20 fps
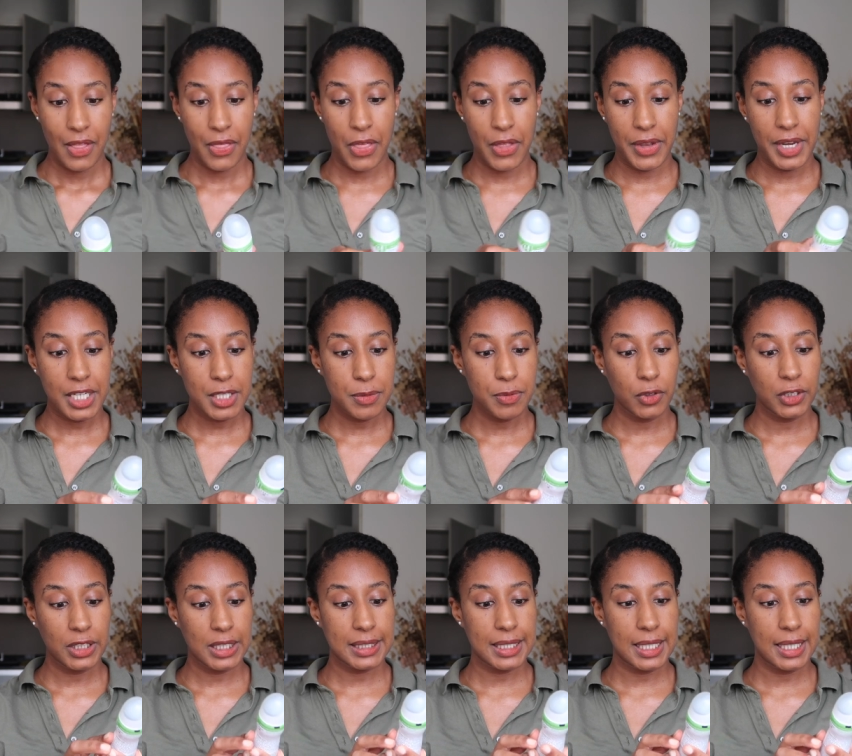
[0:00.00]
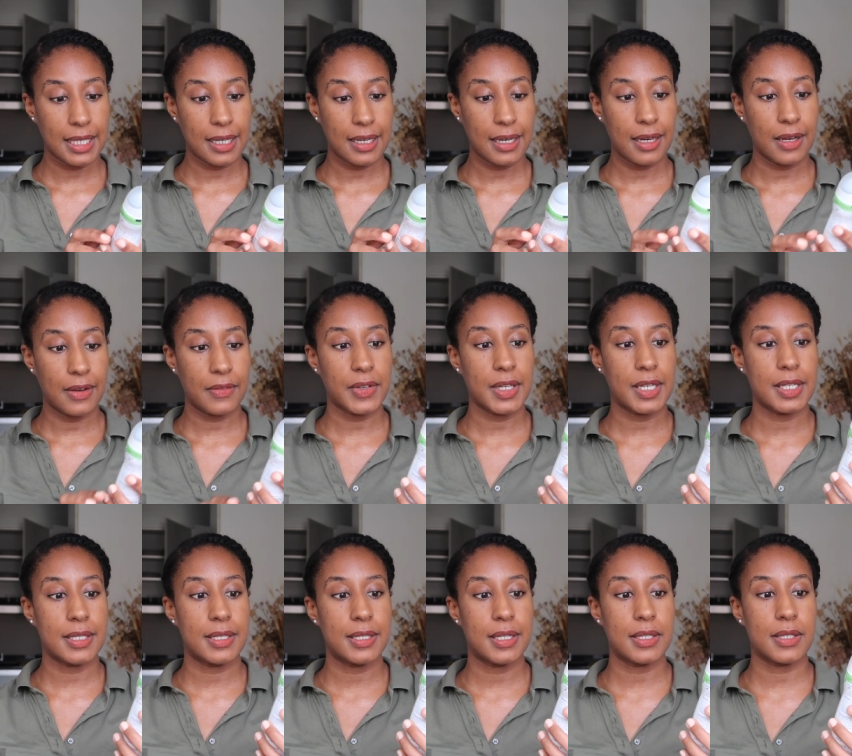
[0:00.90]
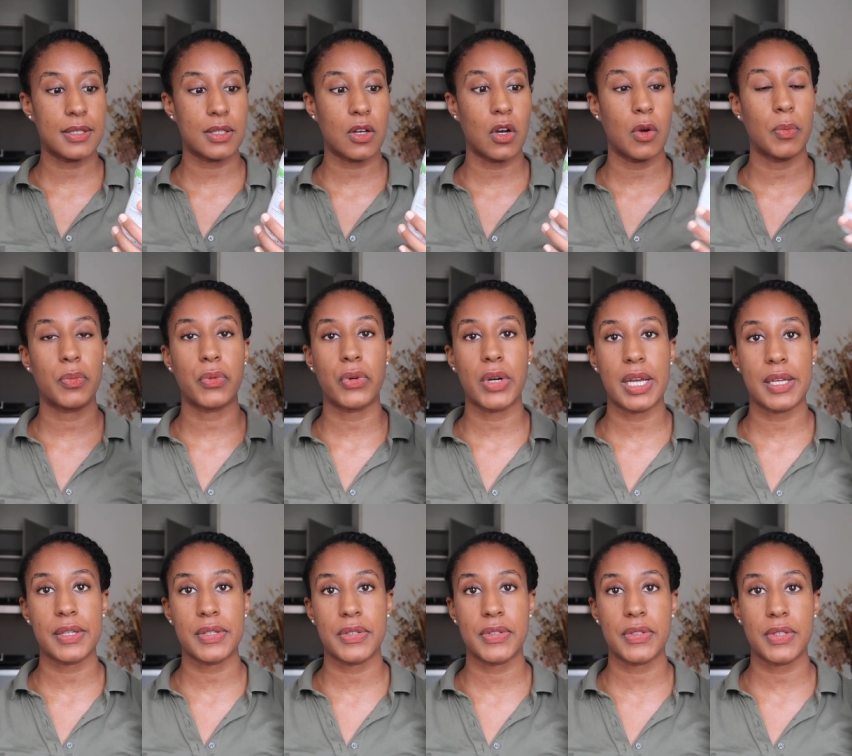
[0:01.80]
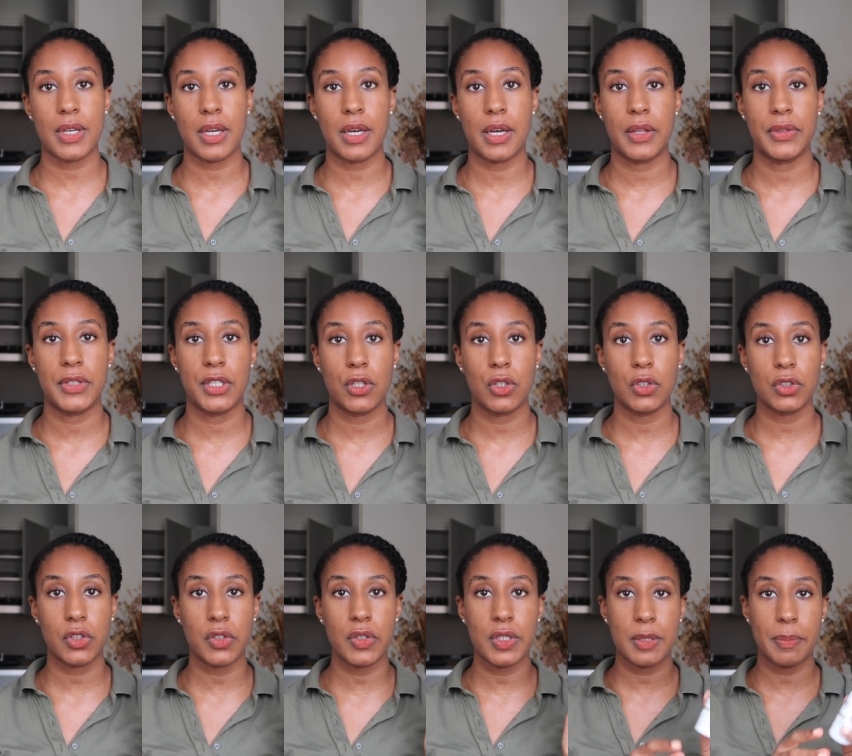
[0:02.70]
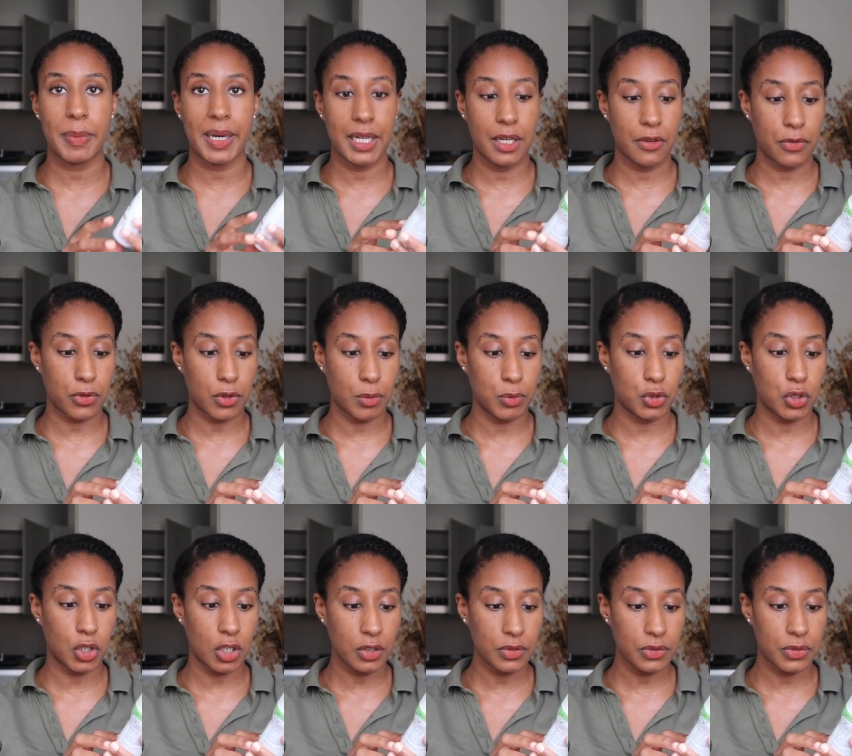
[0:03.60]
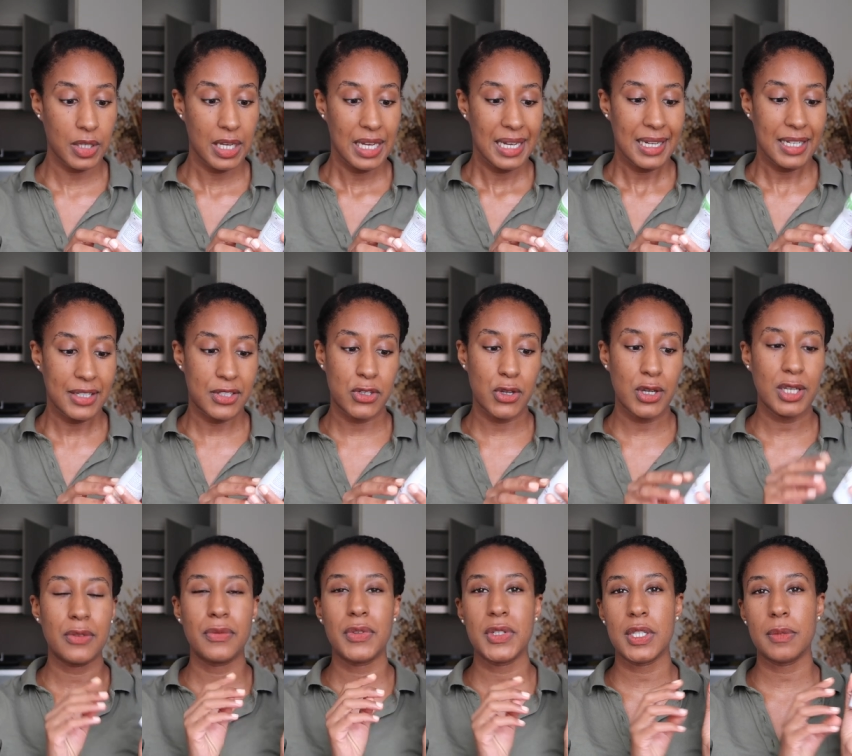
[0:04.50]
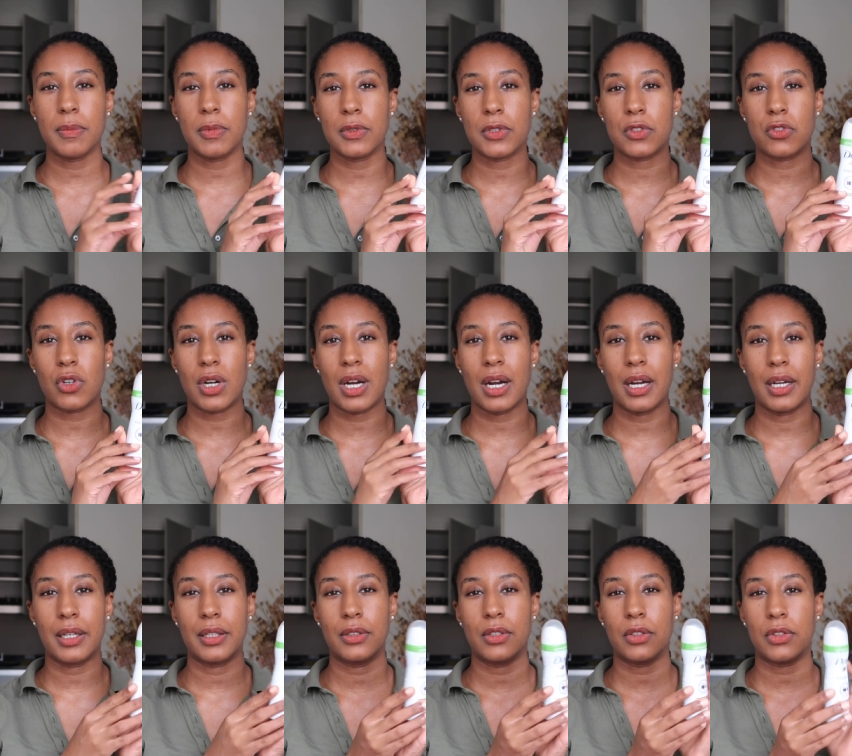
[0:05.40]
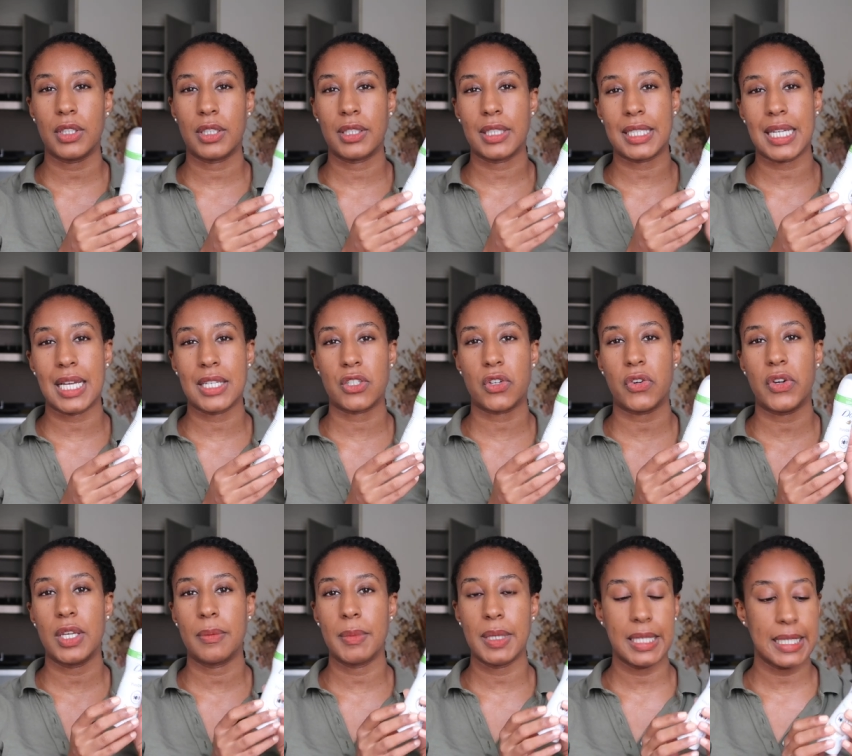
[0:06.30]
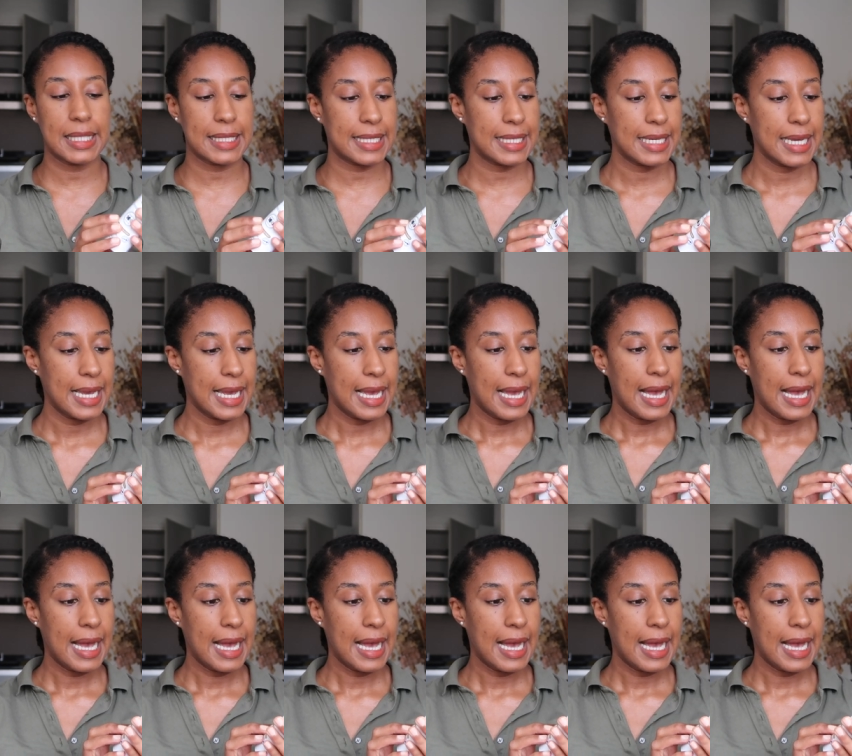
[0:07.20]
The next product I have is this compressed deodorant from Dove. It's the Invisible Dry, the thing that has cream in it.